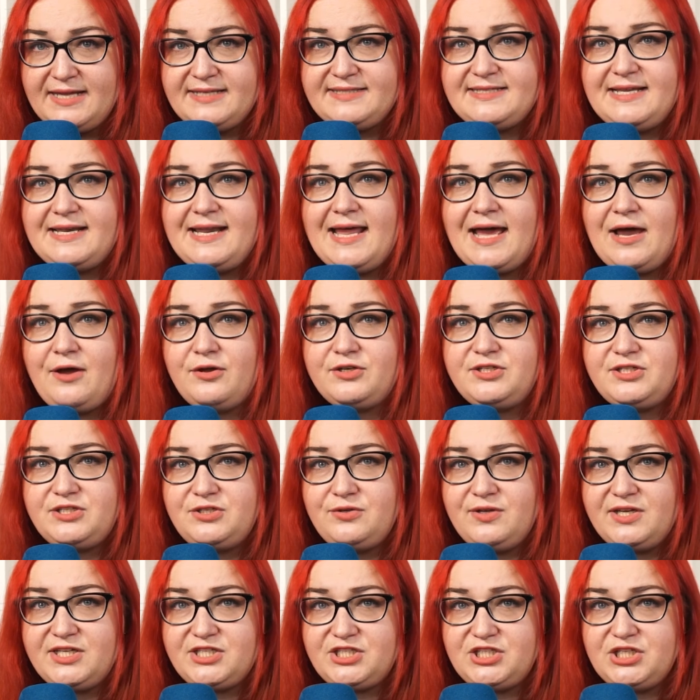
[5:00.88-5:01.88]
is allowed
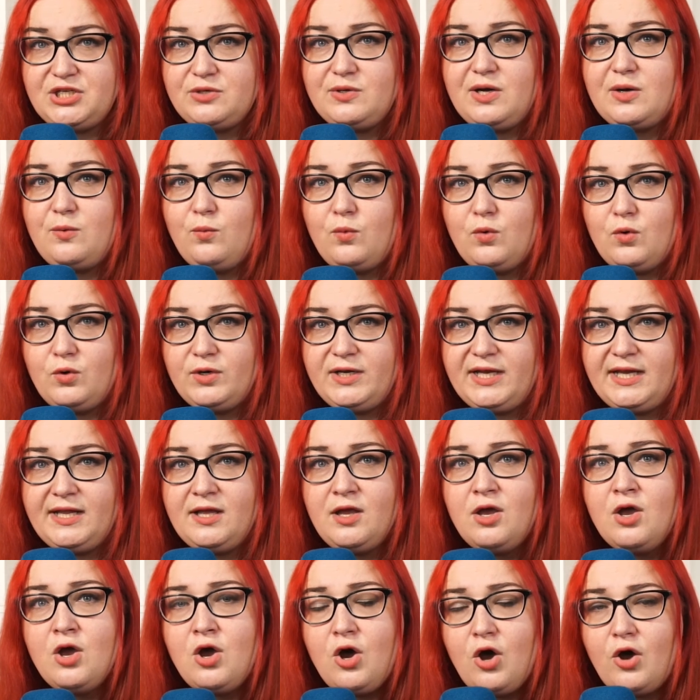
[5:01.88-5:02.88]
to issue a warning
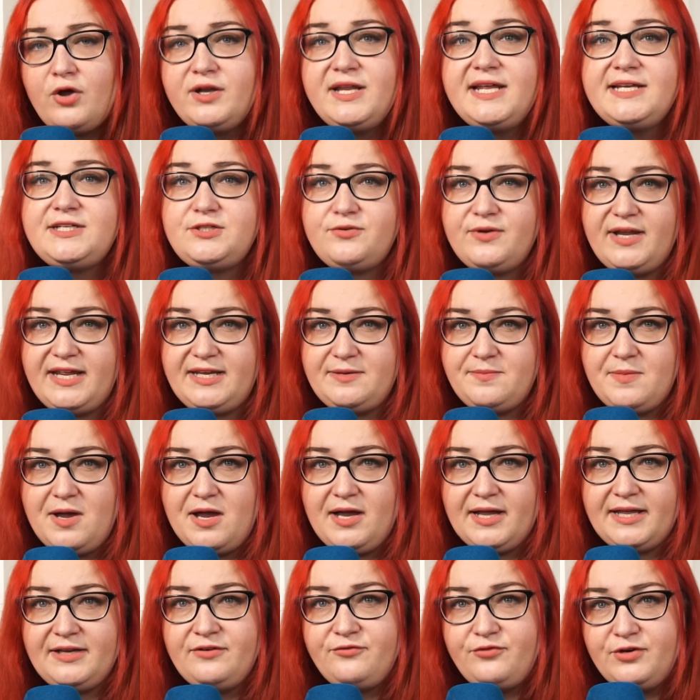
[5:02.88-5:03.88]
on a
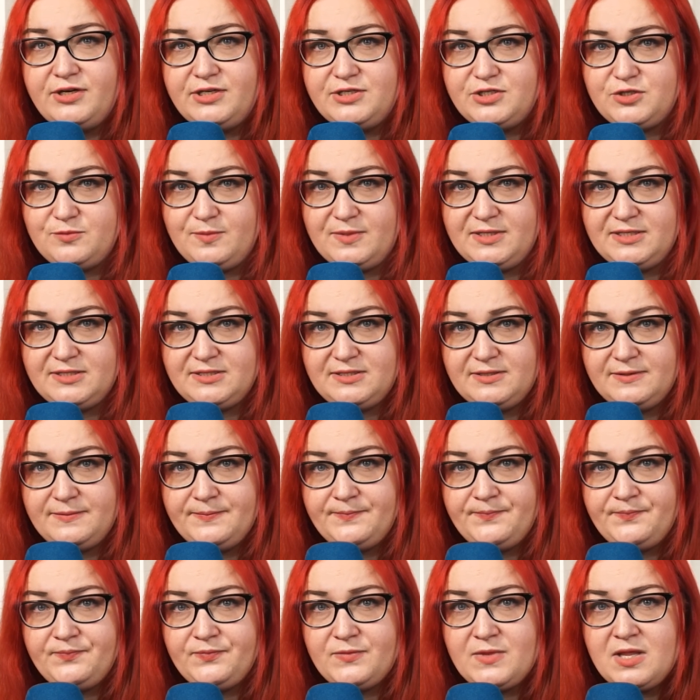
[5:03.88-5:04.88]
trademark infringement.
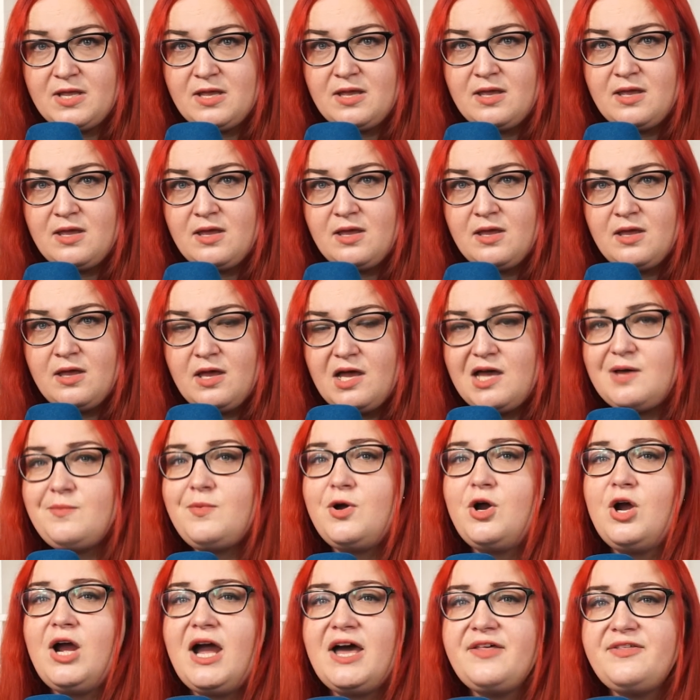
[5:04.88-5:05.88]

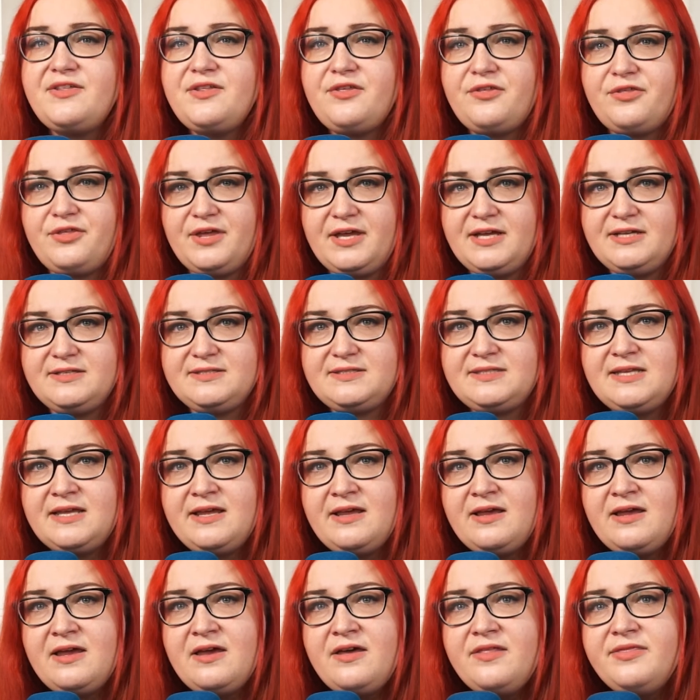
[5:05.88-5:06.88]
Among other things,
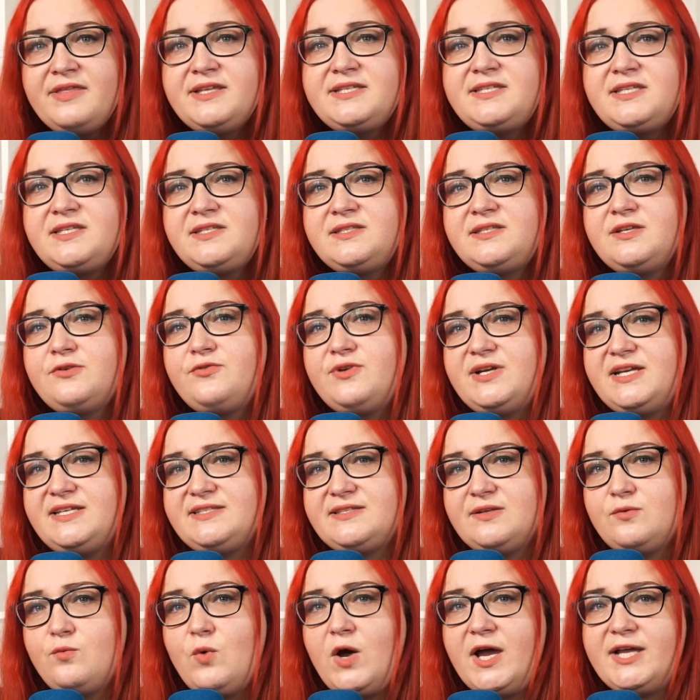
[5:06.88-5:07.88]
this is the
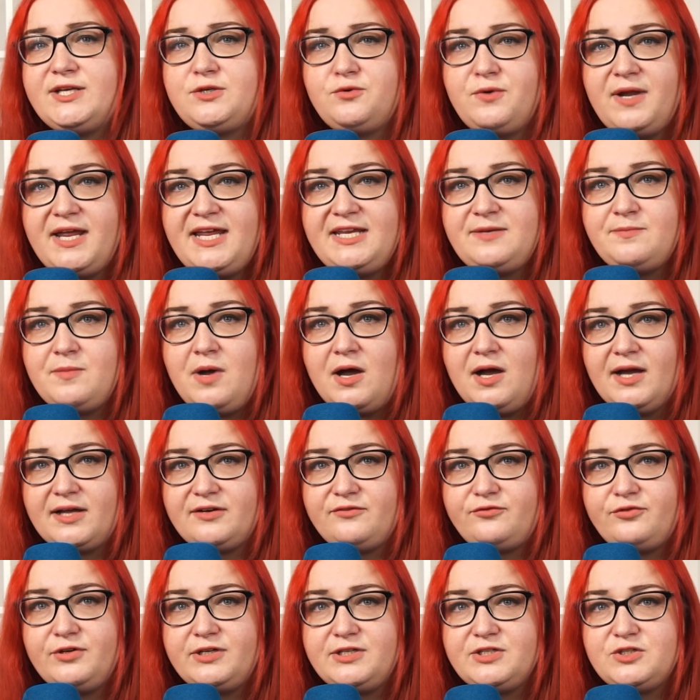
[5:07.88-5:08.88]
reason why trademark
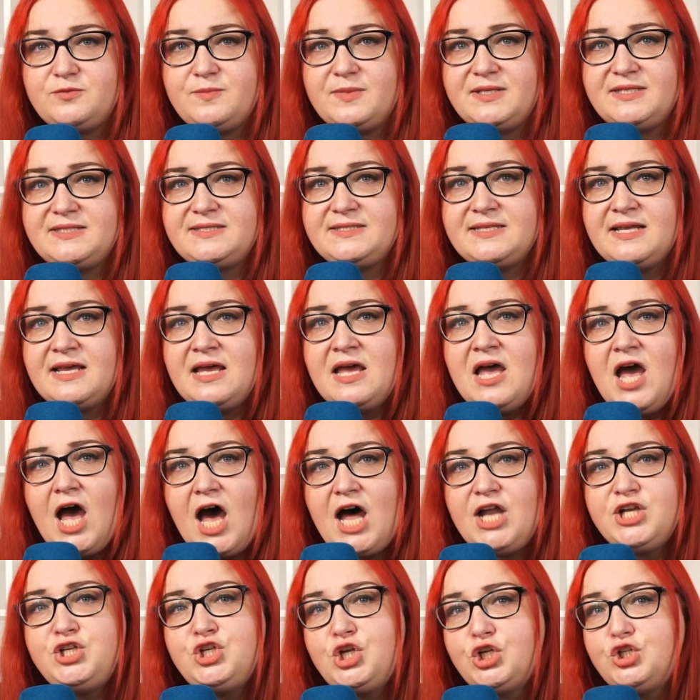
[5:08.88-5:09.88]
infringements
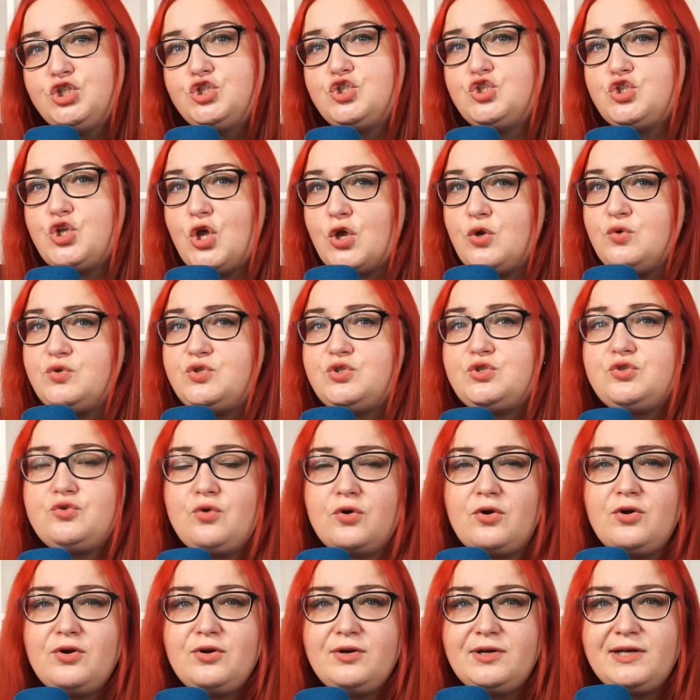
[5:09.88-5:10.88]
are not so
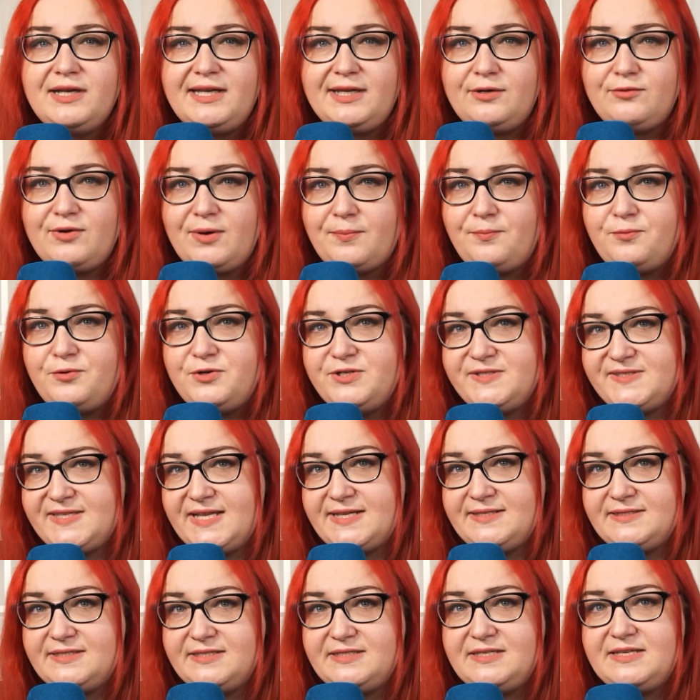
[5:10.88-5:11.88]
strongly
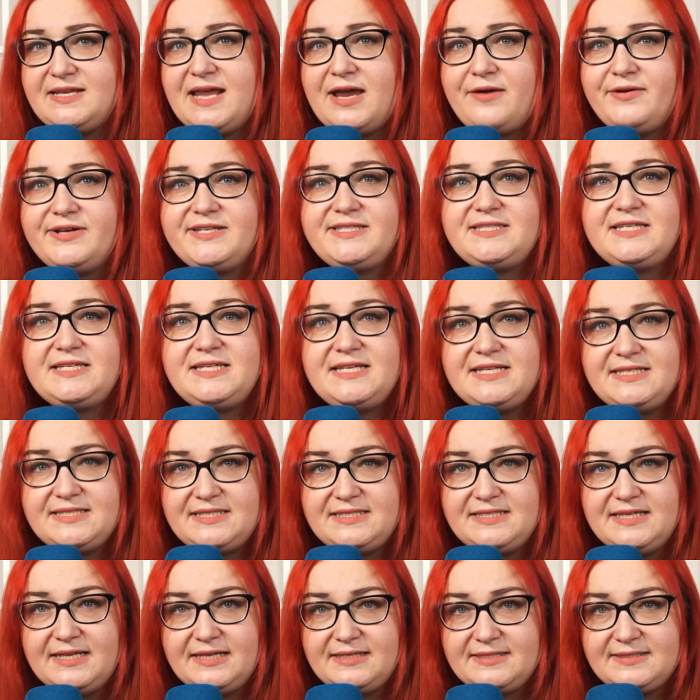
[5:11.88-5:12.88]
represented in our
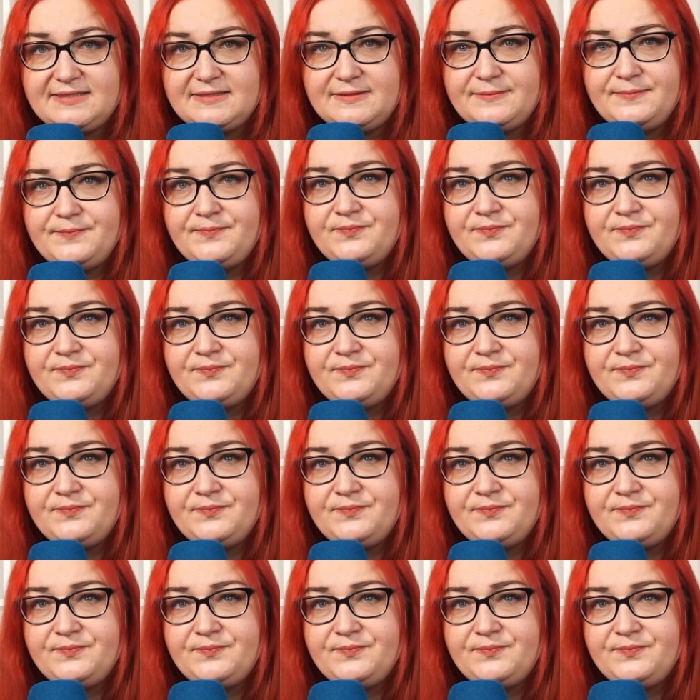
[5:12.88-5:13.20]
statistics.